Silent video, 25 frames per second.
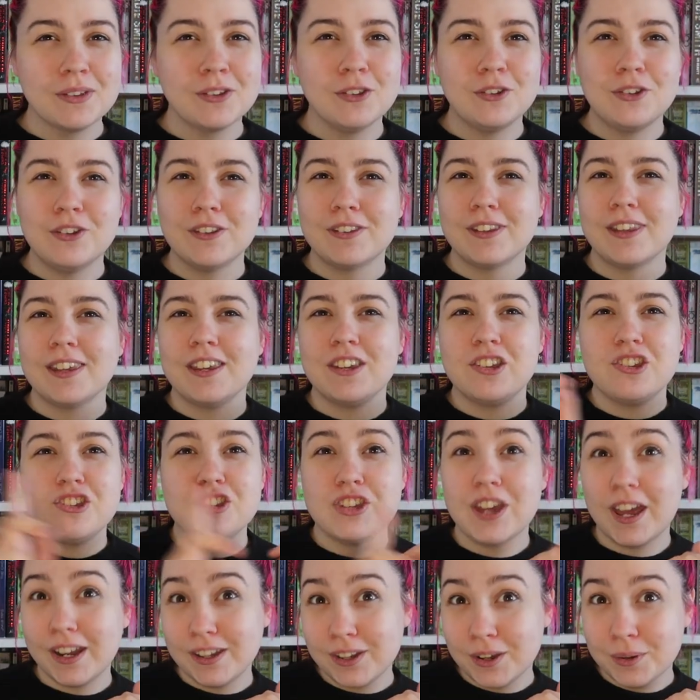such as like
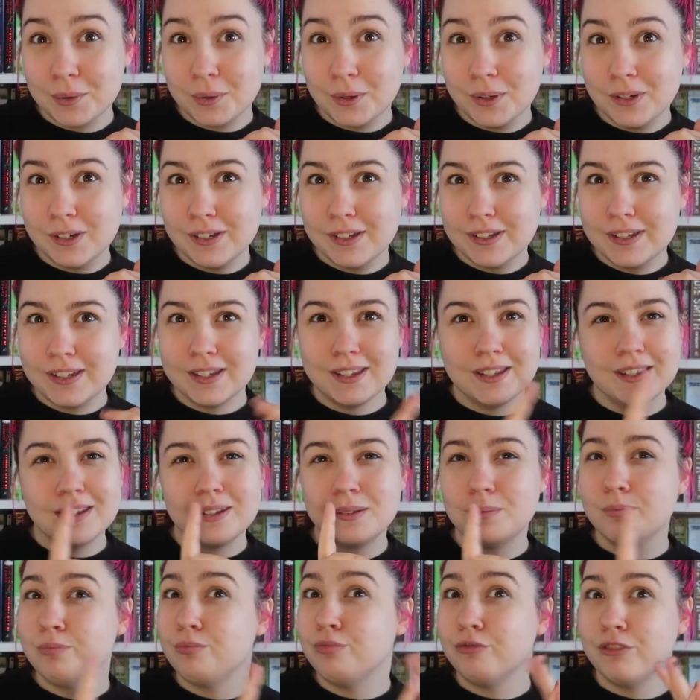
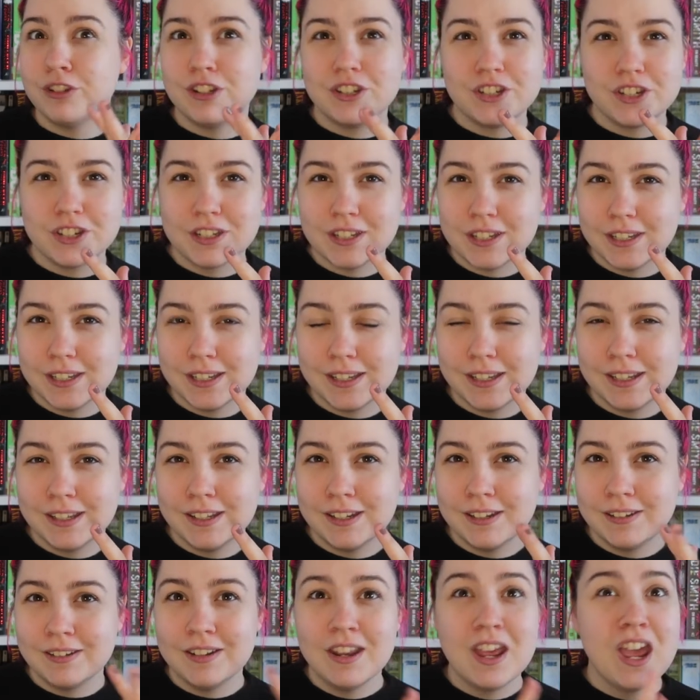Shadowhunters,
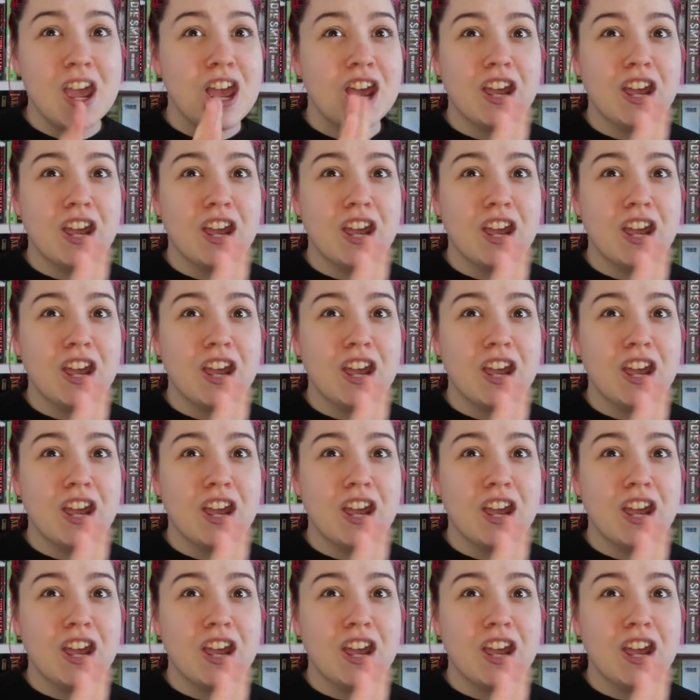Bridgerton,